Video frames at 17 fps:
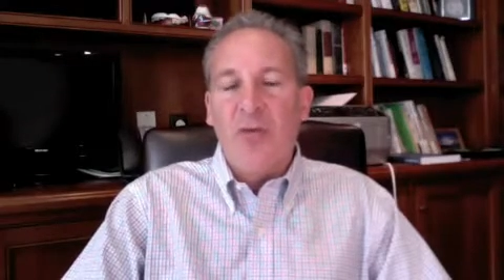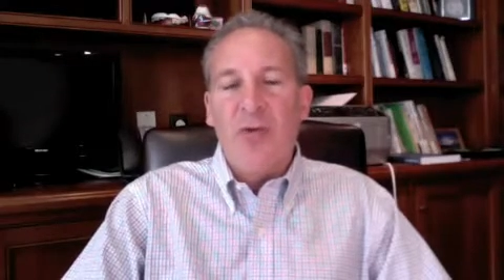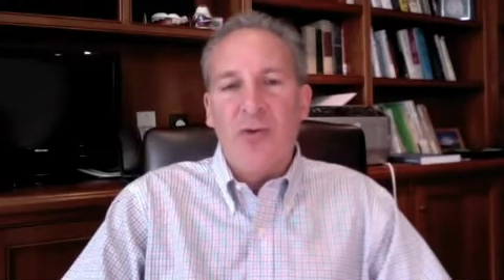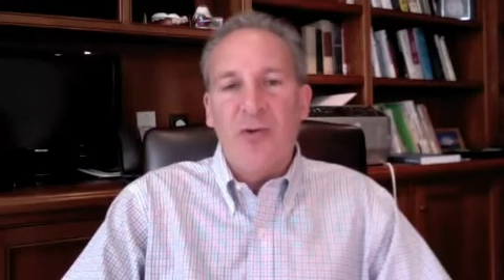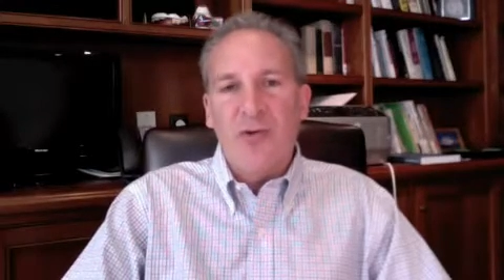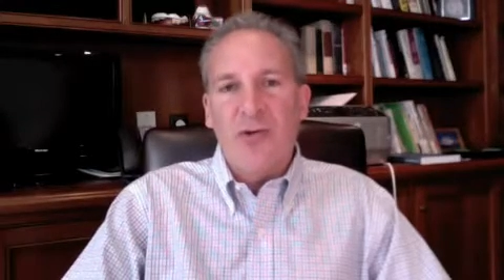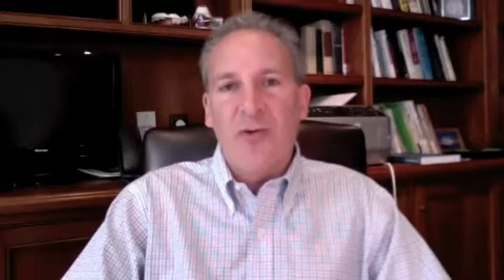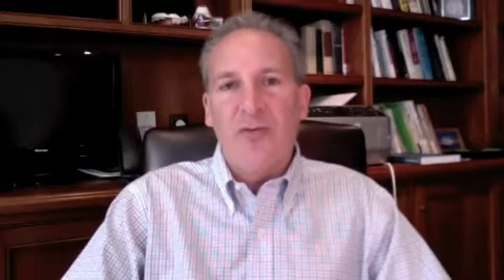
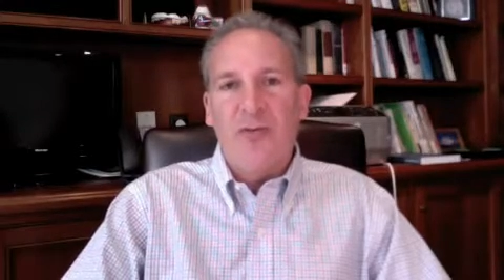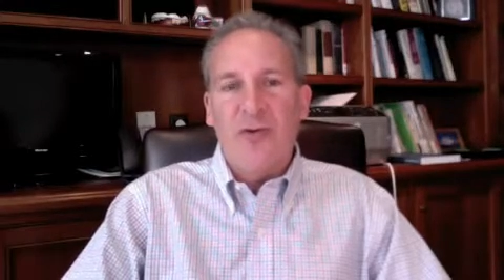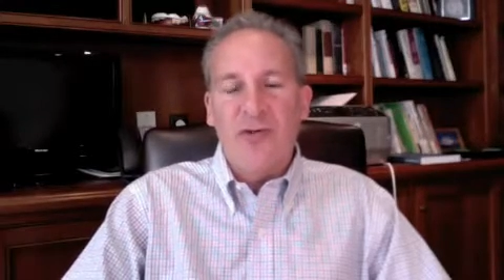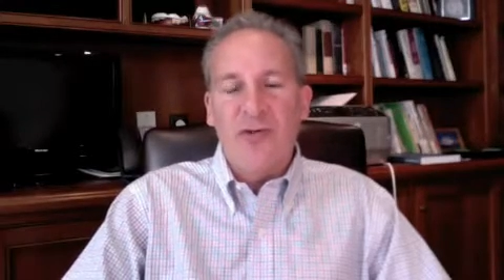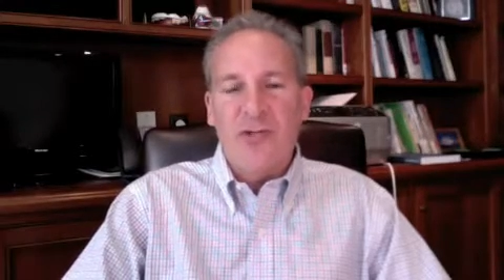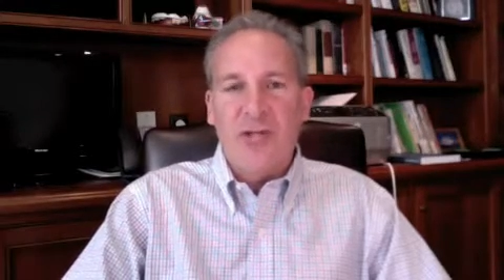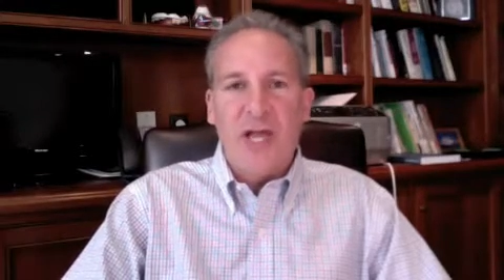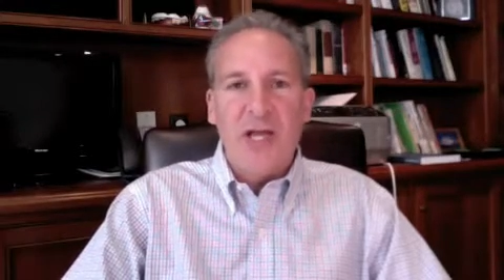what's good for
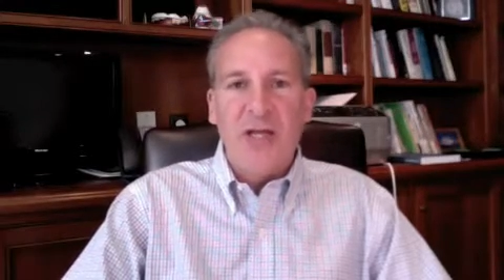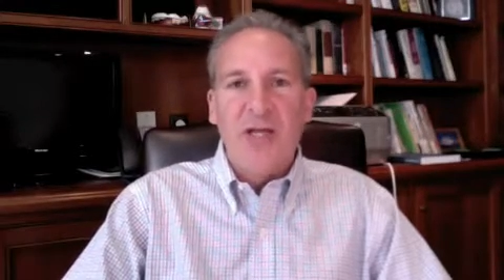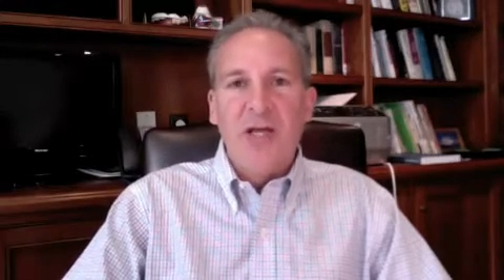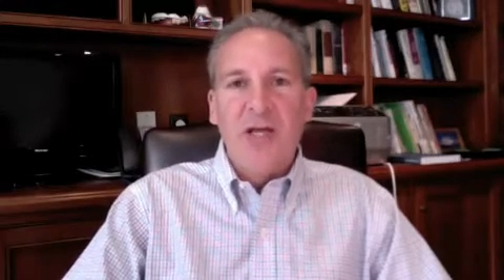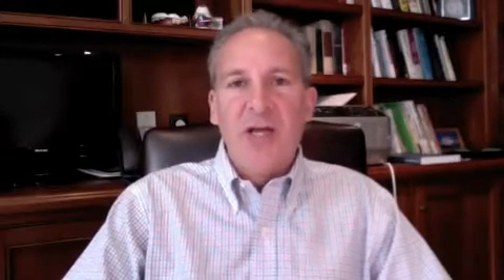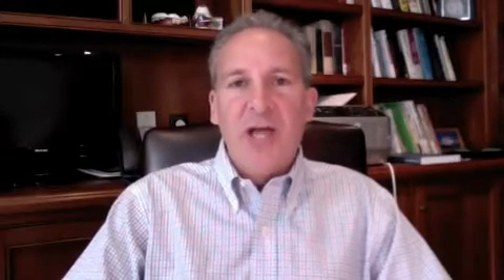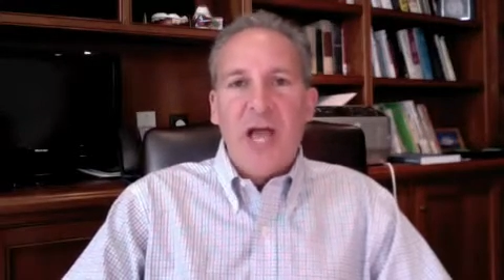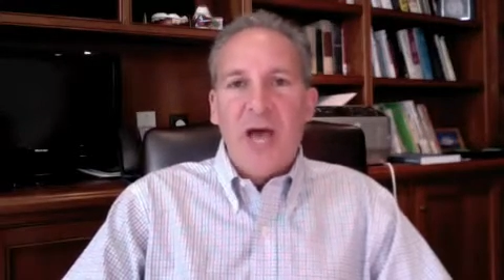the
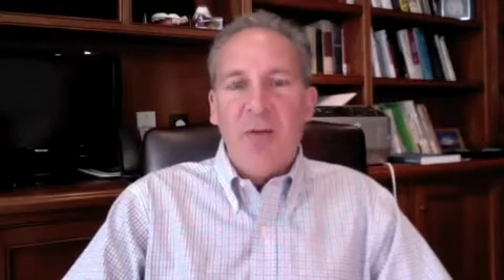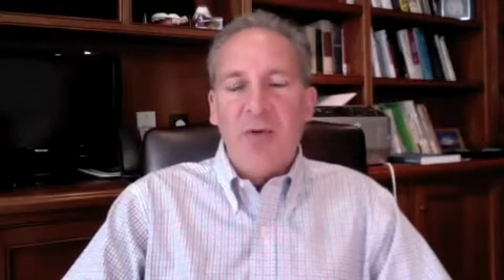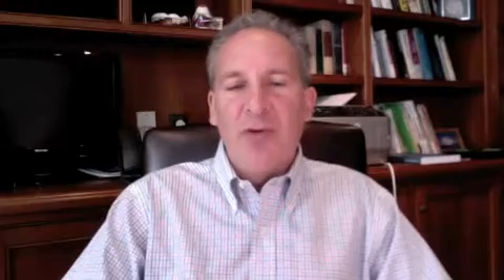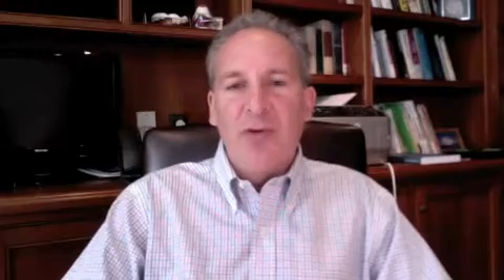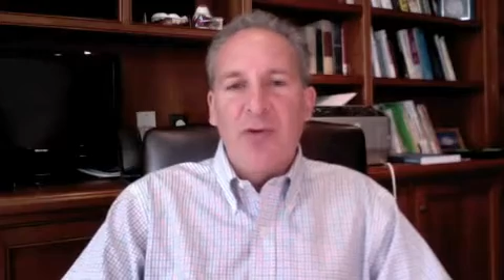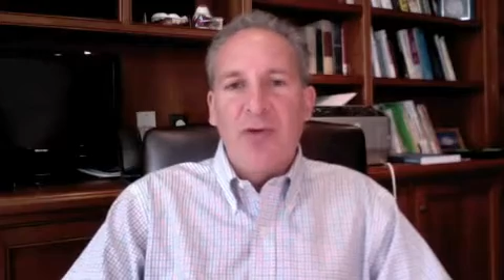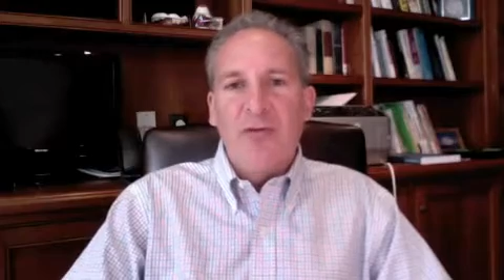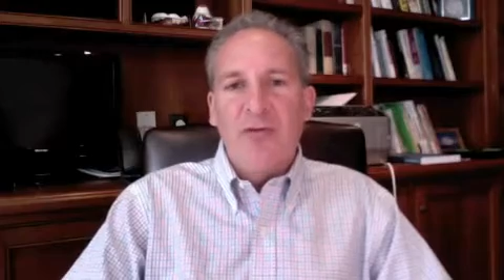state, and
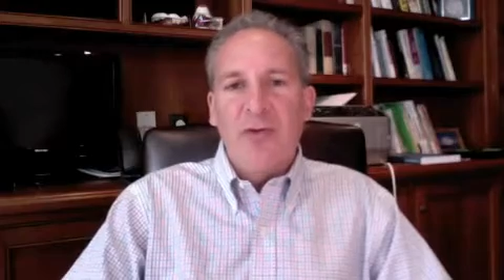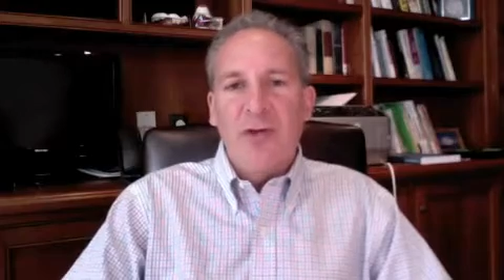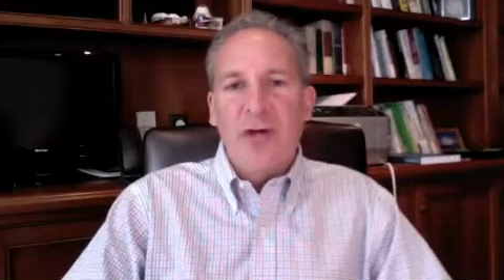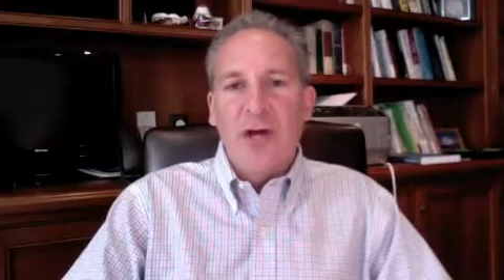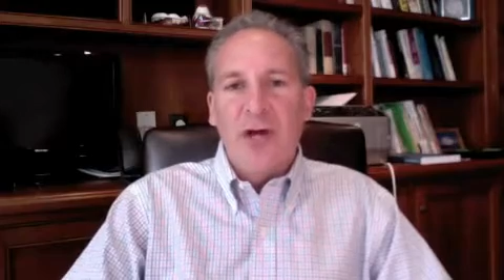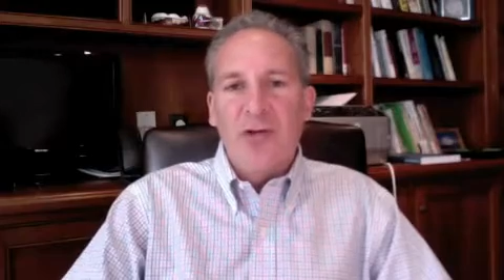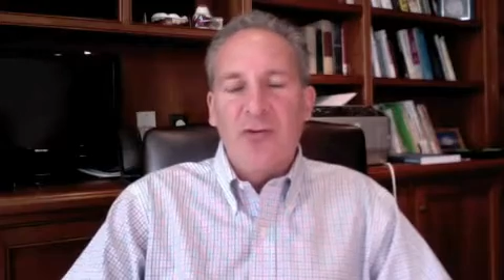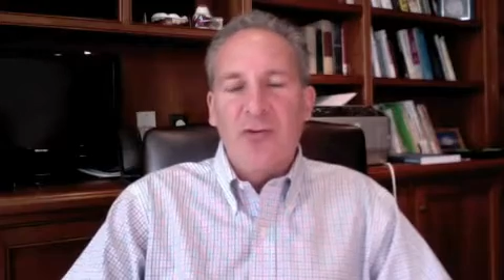what's good for the
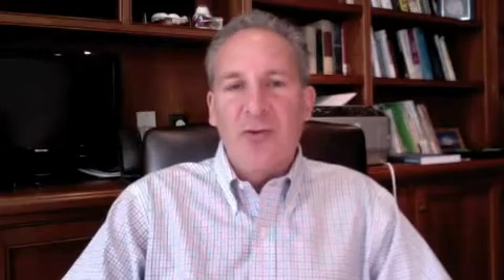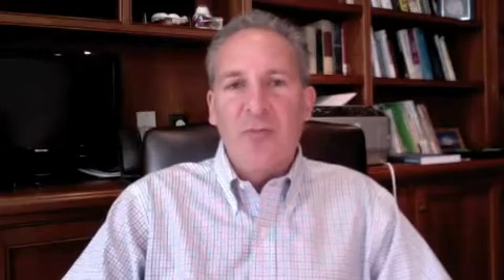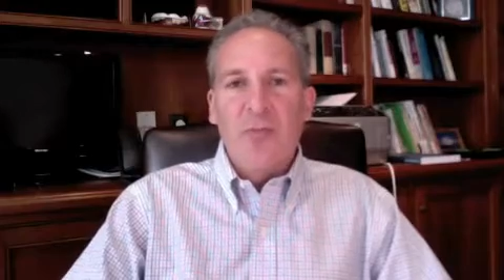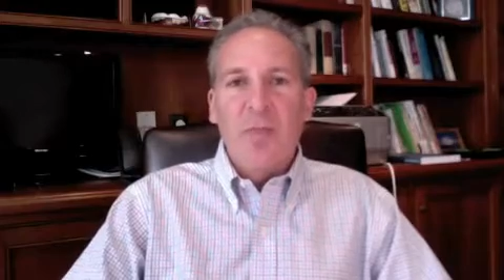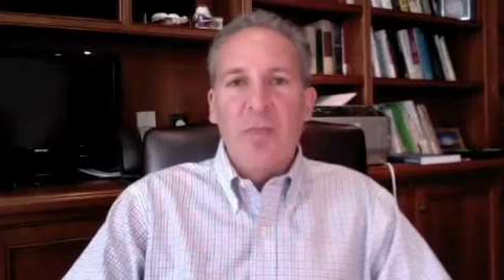country.